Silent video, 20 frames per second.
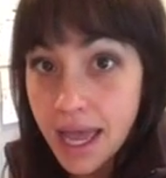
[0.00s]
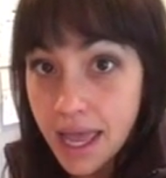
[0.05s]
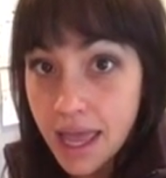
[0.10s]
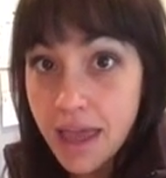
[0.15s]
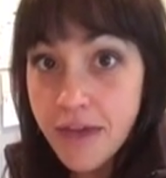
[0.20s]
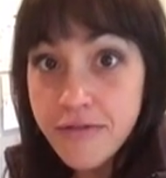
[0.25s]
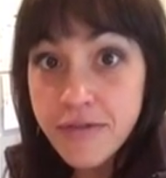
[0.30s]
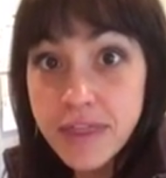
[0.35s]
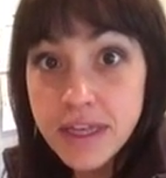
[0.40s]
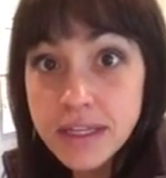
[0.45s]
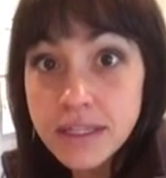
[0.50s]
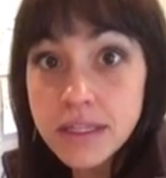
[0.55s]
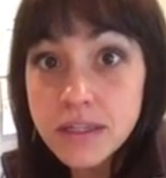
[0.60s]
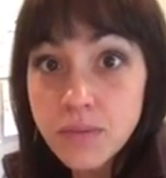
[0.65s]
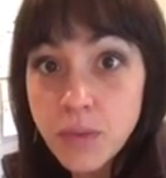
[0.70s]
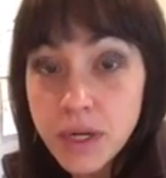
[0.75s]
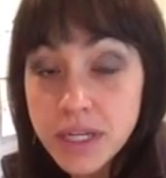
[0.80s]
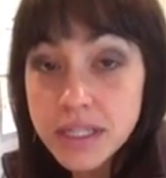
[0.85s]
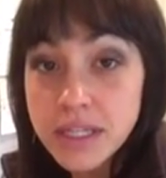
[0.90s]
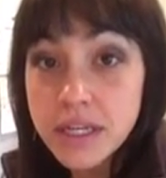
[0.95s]
if this
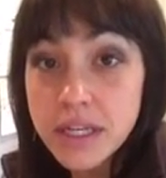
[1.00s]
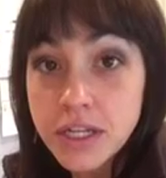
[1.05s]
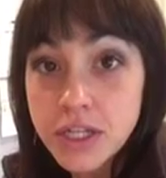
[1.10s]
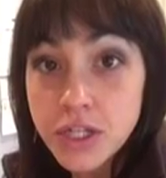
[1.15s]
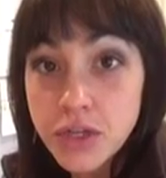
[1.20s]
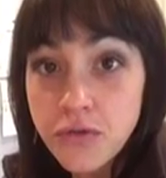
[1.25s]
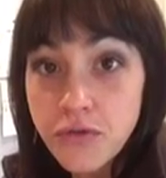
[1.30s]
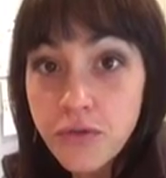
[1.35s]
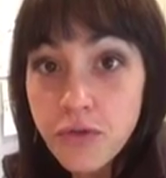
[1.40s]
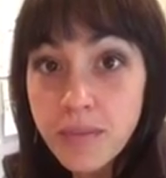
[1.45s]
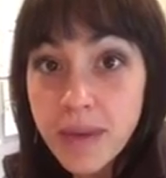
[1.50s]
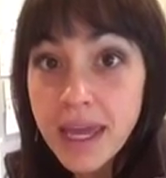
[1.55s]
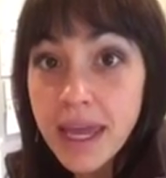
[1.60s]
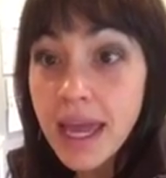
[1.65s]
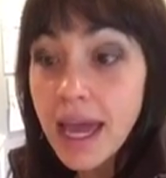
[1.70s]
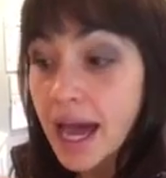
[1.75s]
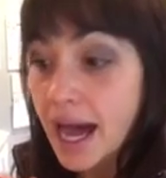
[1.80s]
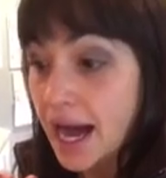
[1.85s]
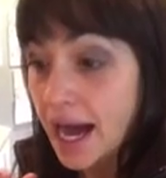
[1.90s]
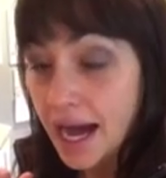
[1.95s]
is what it's gonna do for
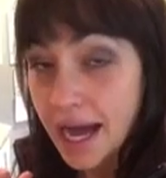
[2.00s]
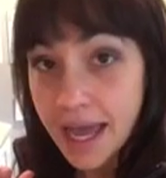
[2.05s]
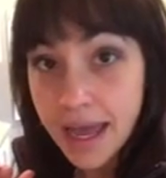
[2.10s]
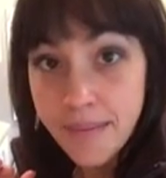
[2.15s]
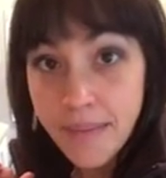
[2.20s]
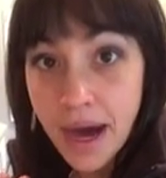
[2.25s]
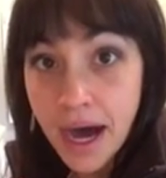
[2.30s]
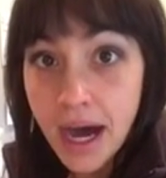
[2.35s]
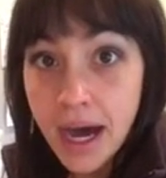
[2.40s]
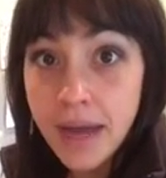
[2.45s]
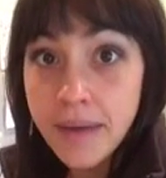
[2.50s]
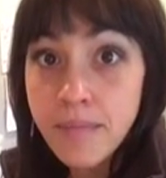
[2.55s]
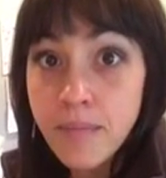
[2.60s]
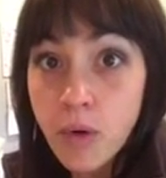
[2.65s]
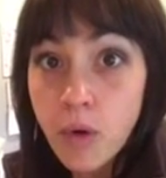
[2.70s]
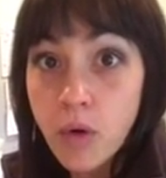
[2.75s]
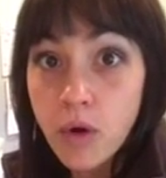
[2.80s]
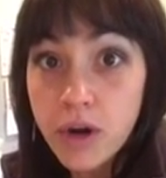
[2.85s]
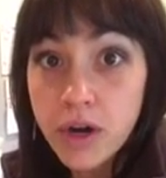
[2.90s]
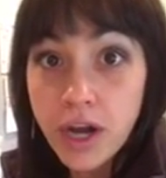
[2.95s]
me, I am
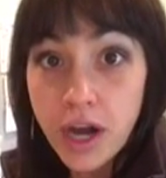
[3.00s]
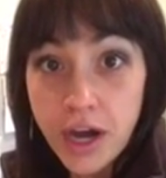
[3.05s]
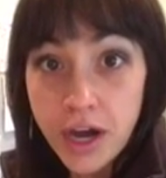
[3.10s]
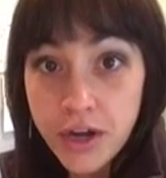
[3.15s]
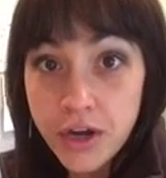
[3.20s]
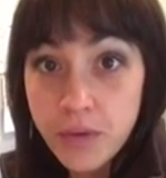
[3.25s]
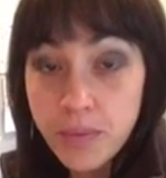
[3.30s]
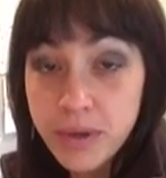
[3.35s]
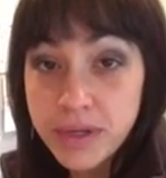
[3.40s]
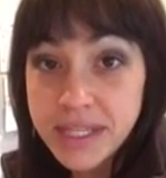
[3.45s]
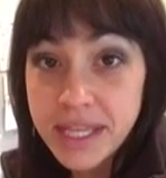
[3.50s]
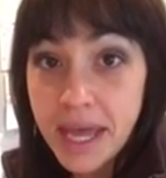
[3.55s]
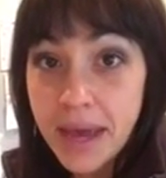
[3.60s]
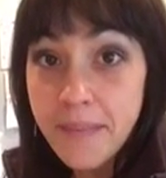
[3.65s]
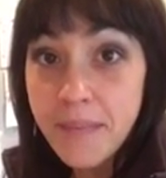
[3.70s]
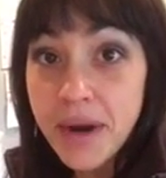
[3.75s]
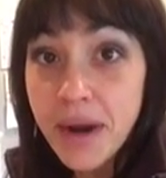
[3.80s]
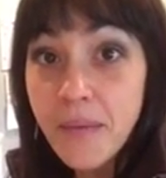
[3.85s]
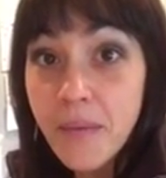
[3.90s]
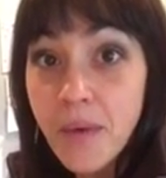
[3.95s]
on board
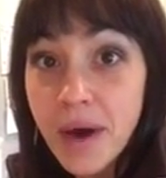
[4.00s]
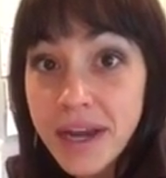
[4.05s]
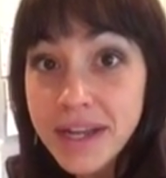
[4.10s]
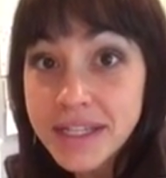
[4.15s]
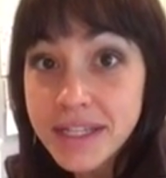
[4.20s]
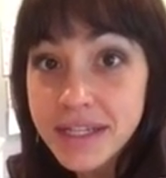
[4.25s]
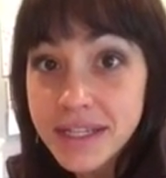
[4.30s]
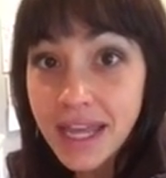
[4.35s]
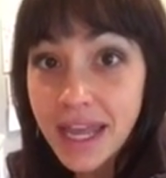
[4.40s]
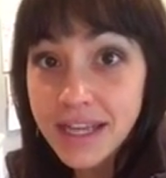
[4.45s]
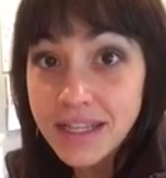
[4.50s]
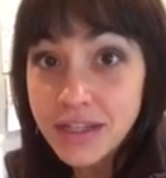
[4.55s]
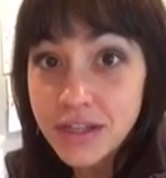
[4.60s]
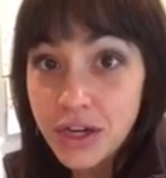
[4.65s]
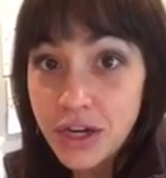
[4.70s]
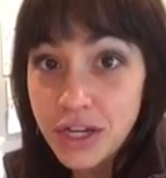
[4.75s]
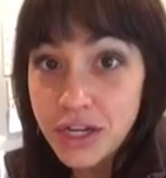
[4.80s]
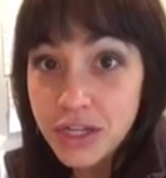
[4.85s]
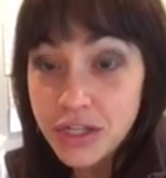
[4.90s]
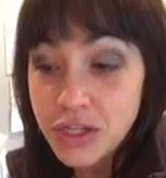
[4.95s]
100%, but I want it to taste
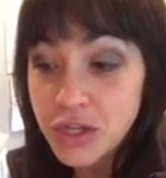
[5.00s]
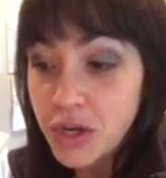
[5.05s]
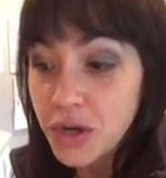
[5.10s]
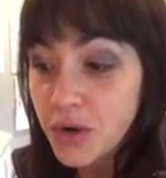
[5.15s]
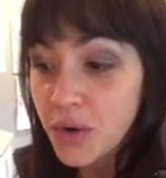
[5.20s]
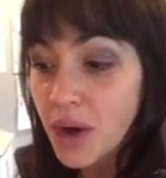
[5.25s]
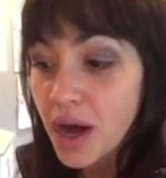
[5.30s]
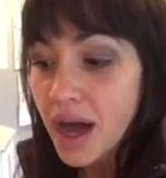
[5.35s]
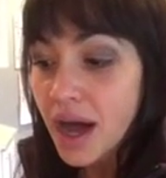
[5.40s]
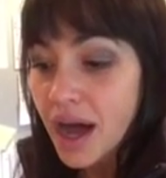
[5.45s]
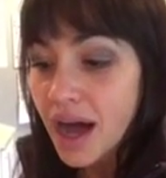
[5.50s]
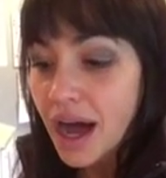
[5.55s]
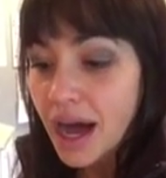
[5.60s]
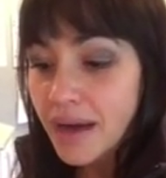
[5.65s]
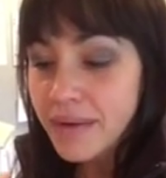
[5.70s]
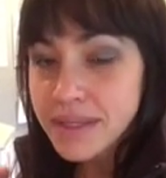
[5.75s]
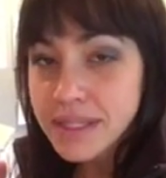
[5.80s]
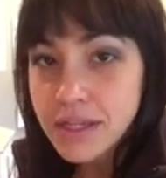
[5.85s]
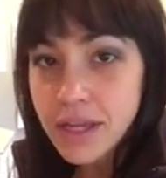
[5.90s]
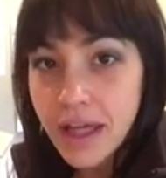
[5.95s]
good. So
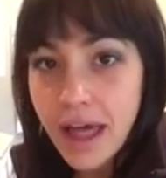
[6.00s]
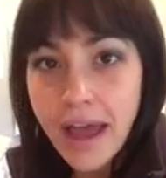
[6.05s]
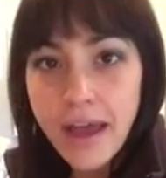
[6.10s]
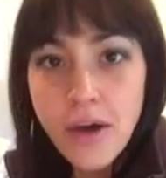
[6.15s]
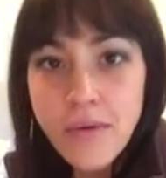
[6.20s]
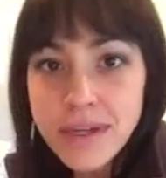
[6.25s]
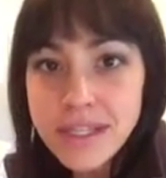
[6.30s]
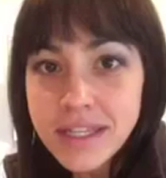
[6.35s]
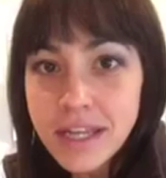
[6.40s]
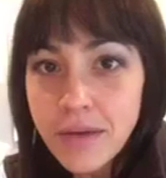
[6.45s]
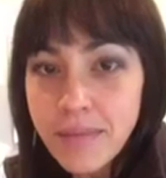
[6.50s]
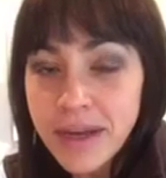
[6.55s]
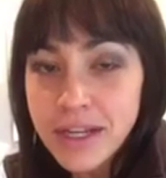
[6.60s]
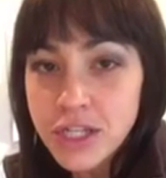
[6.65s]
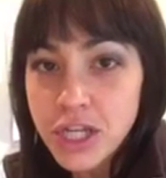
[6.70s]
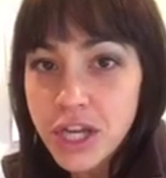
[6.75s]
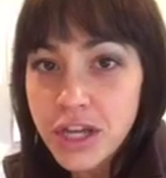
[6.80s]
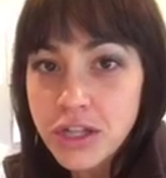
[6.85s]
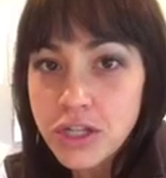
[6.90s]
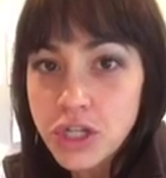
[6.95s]
I always tell
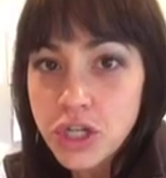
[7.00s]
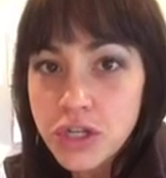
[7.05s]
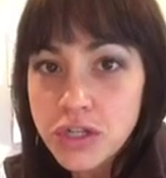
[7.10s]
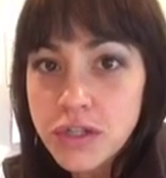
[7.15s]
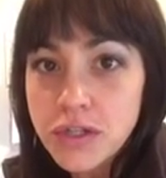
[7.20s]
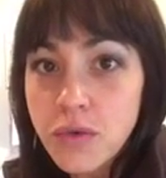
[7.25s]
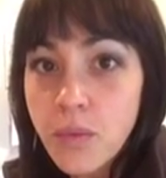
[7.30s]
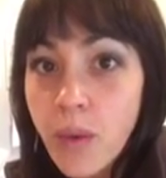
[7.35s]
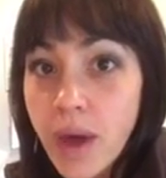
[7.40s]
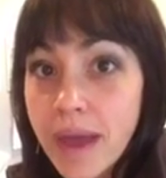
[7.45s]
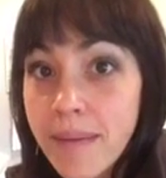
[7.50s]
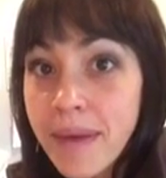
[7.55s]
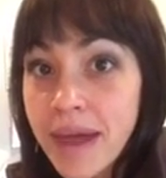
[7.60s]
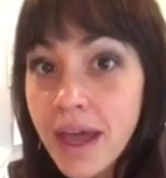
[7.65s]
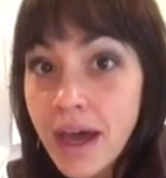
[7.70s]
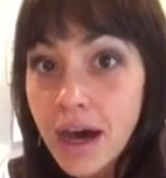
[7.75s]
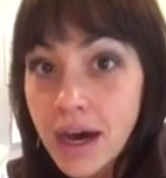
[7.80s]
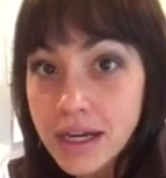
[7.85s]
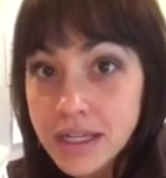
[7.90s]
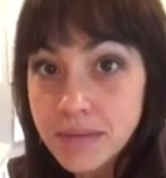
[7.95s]
my challengers, the way
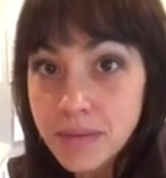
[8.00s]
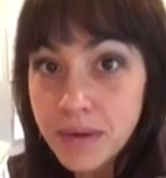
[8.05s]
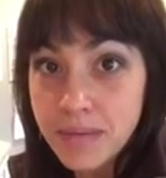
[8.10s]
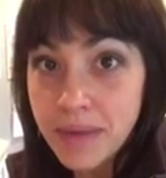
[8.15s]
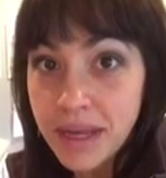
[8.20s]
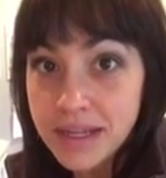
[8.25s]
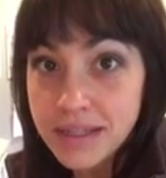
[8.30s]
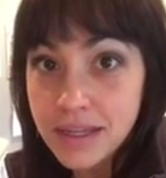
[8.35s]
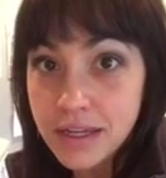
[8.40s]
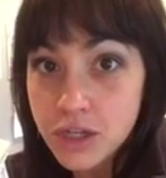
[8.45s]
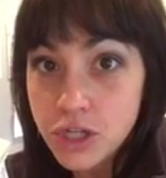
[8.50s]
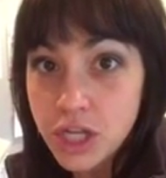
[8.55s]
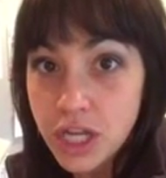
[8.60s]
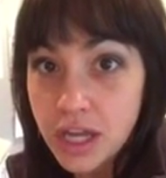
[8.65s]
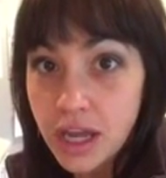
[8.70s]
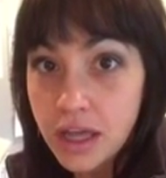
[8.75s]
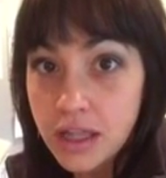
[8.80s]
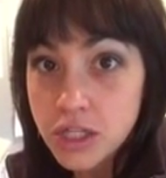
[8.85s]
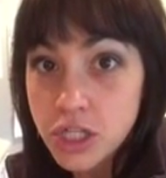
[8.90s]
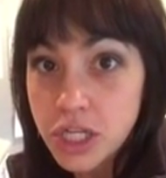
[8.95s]
my husband makes his
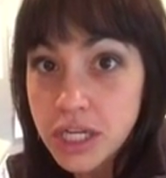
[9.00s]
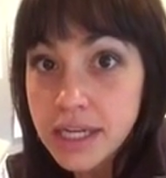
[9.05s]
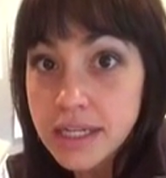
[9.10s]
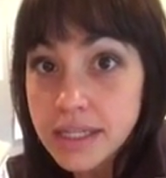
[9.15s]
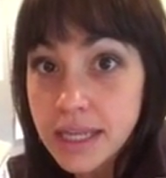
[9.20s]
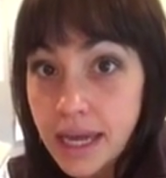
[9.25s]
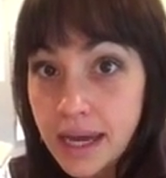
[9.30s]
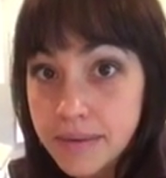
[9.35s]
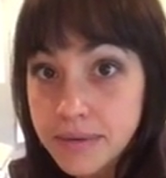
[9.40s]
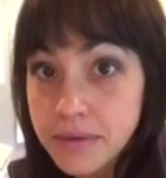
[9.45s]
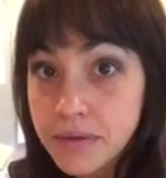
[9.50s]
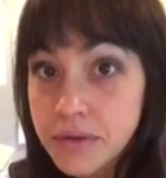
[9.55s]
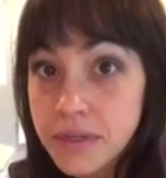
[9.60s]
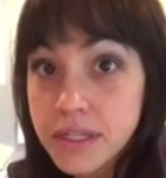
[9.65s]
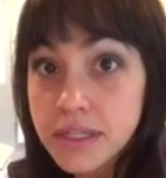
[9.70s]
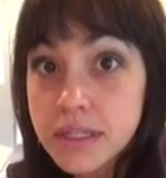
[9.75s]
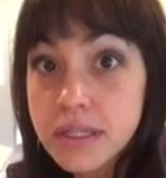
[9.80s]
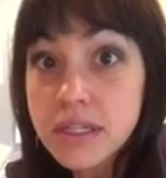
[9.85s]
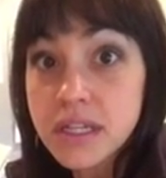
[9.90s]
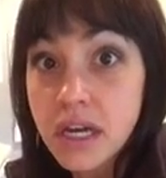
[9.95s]
Shakeology is
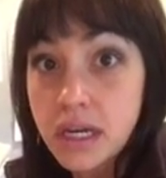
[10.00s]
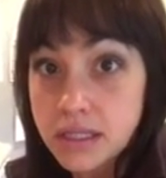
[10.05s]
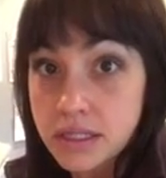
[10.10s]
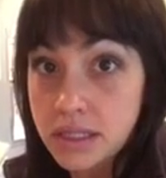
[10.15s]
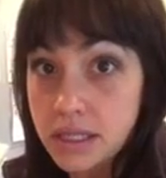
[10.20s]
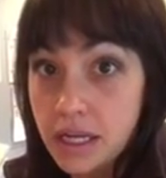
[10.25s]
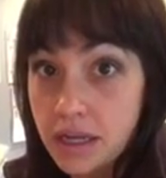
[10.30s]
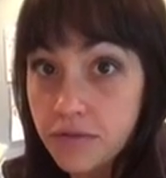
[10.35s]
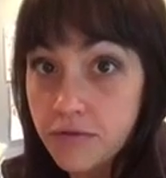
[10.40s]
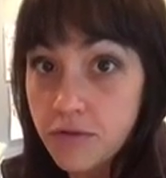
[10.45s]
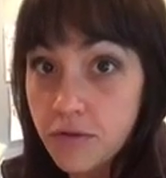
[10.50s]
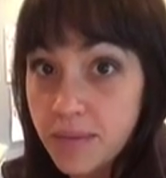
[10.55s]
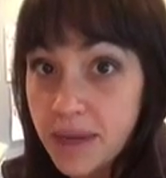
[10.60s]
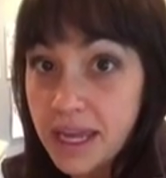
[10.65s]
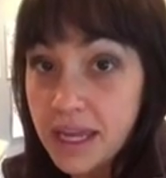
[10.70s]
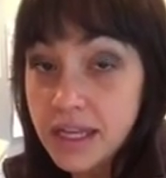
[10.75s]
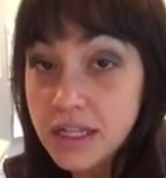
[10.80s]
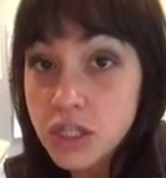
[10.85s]
absolutely disgusting for me.